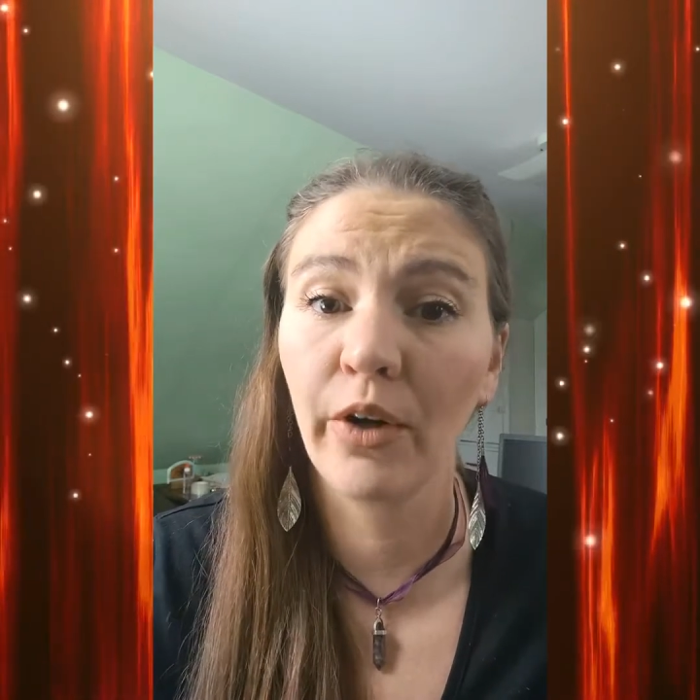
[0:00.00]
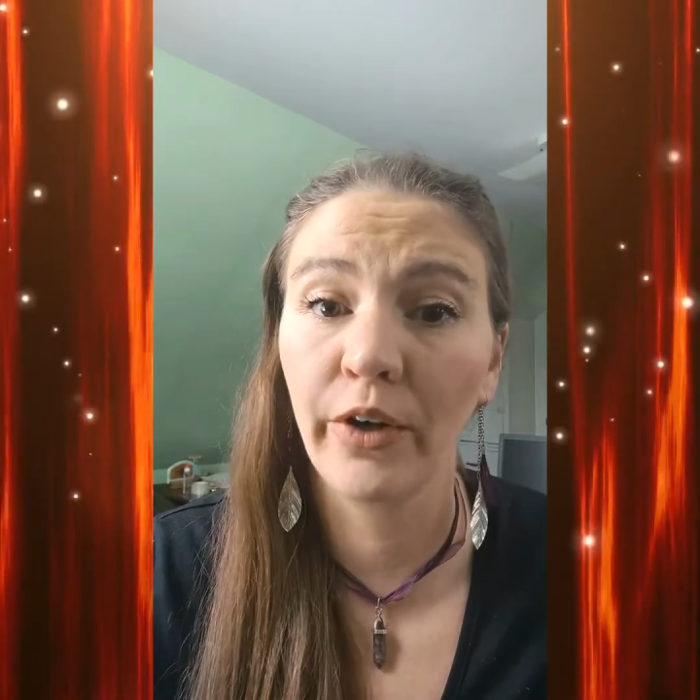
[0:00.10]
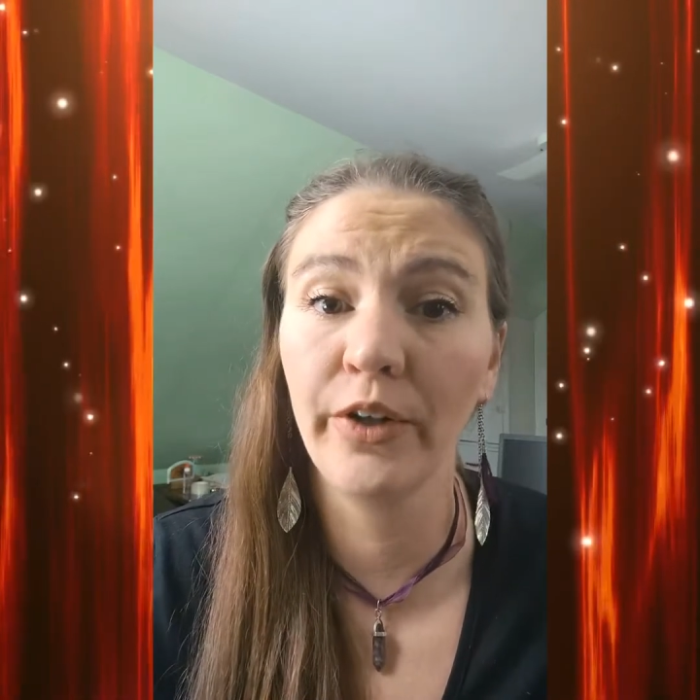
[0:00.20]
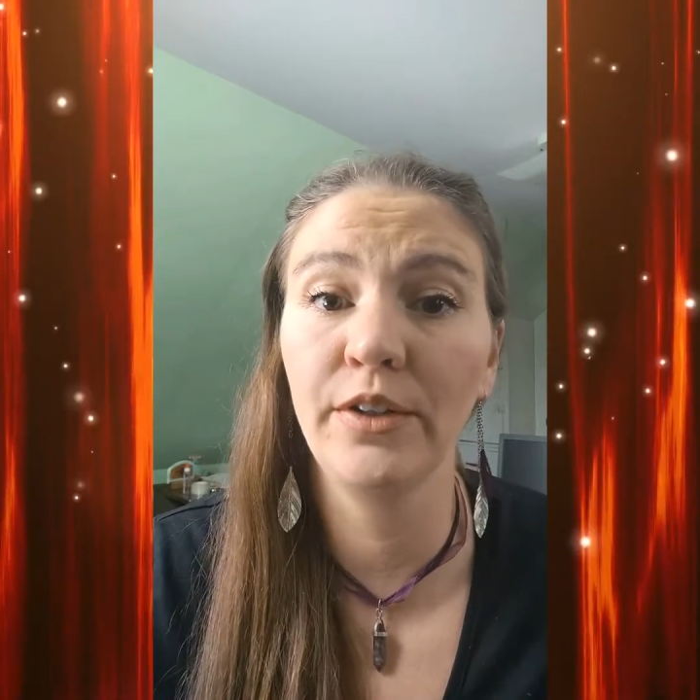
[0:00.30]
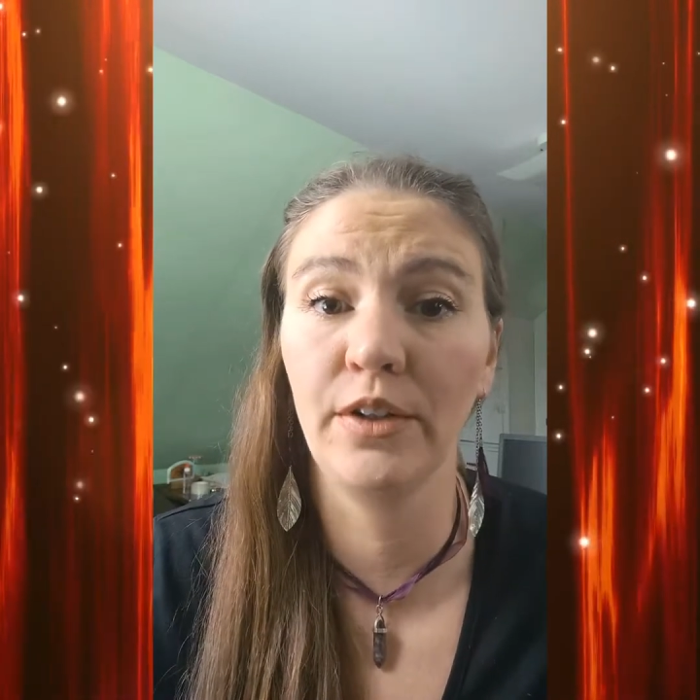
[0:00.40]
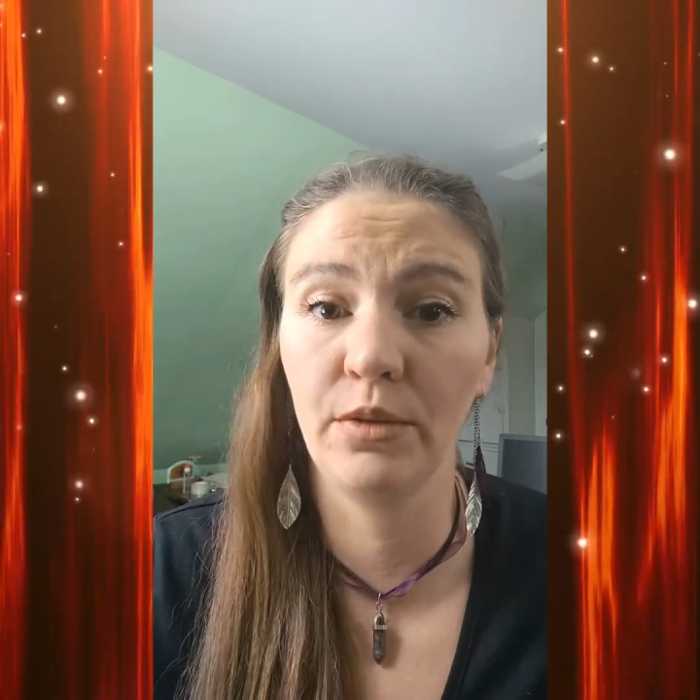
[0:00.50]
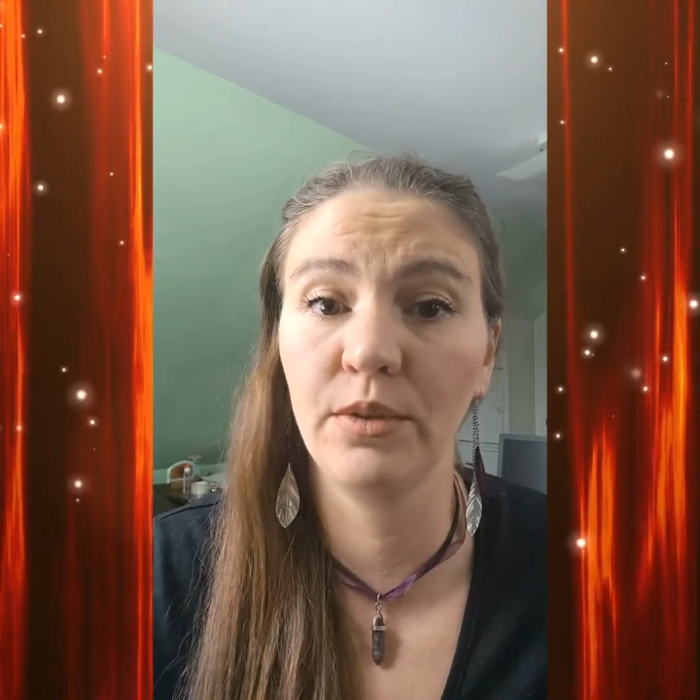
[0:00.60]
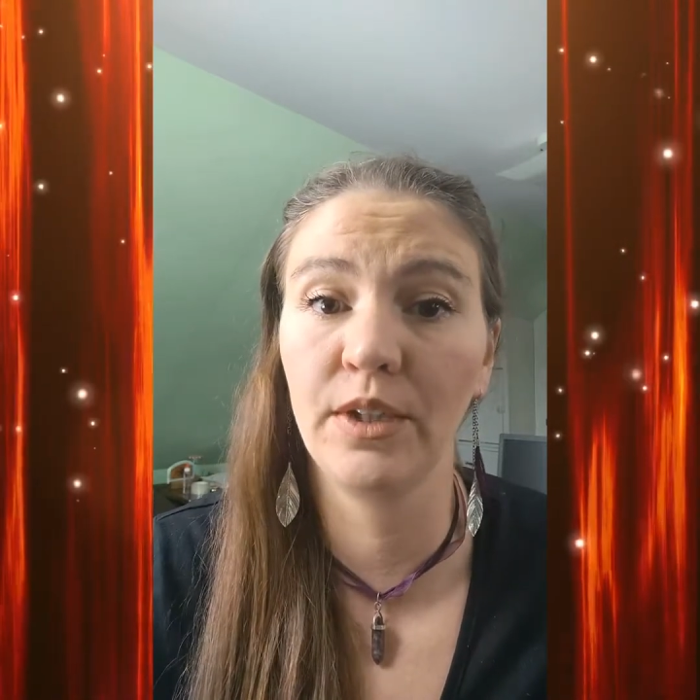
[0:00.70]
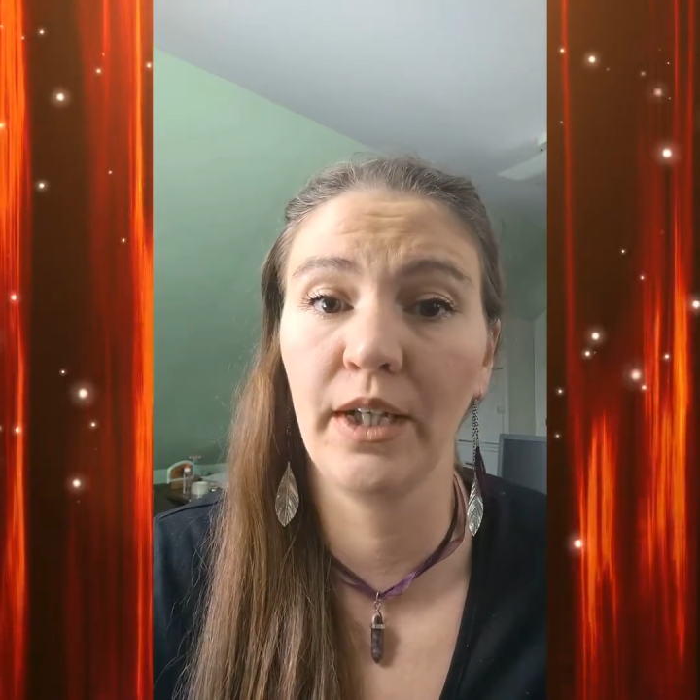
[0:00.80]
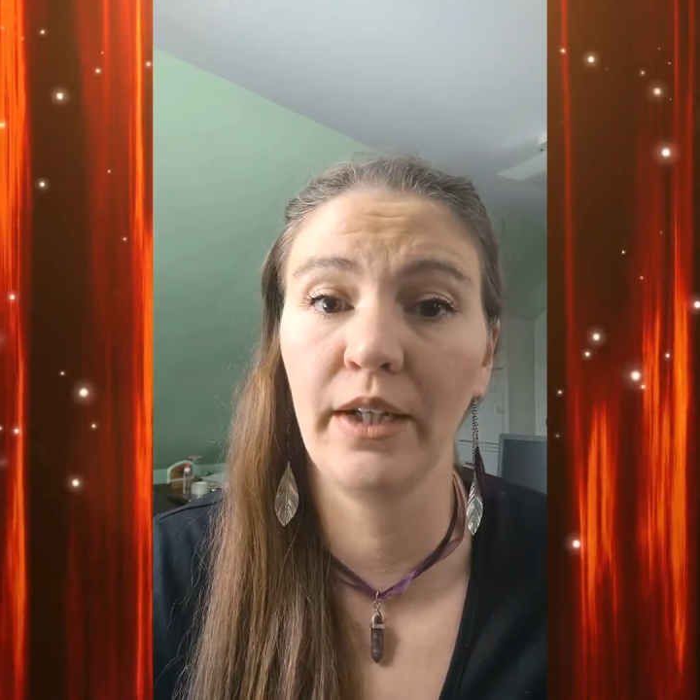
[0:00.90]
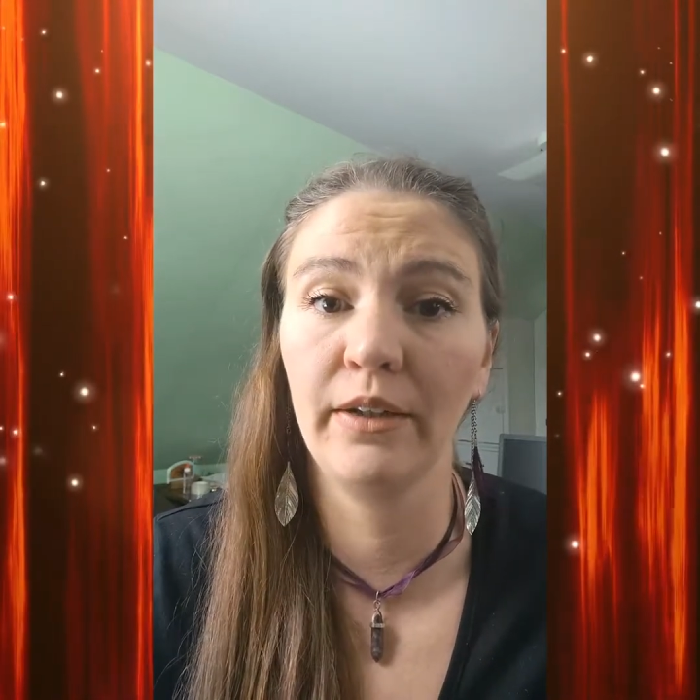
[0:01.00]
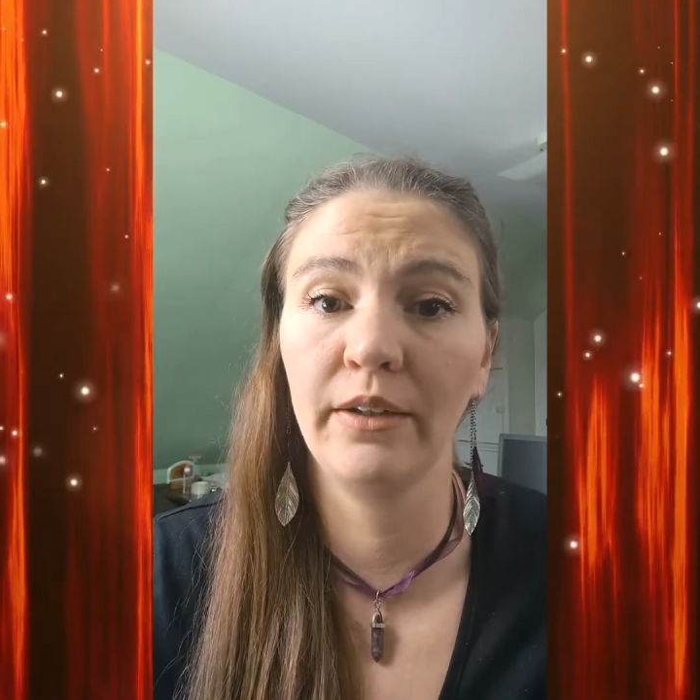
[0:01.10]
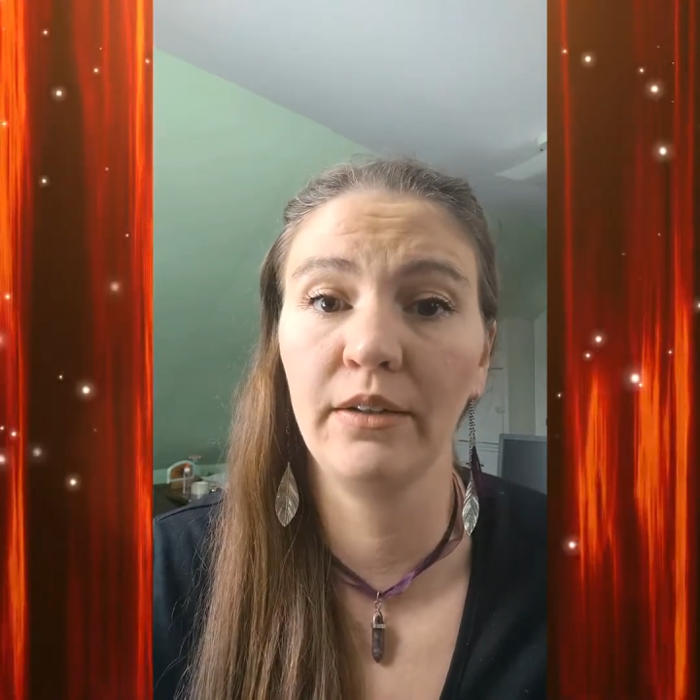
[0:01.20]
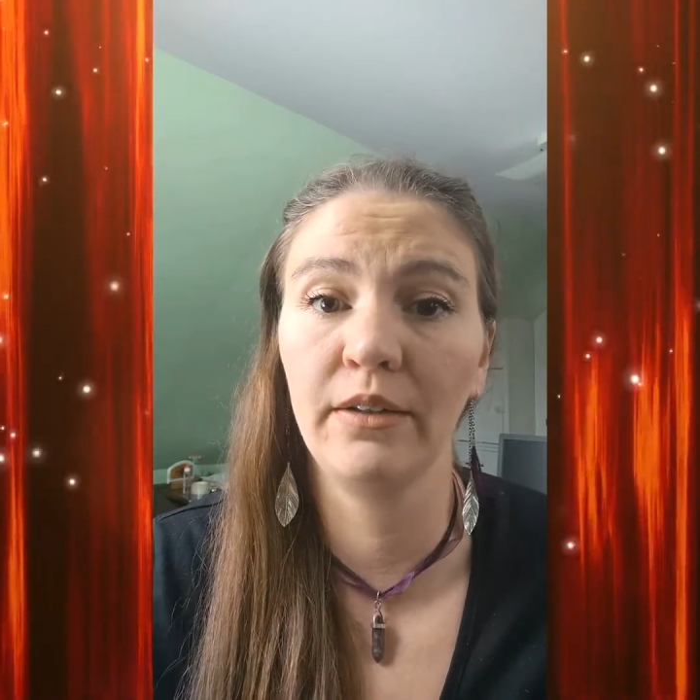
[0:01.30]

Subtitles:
aren't using.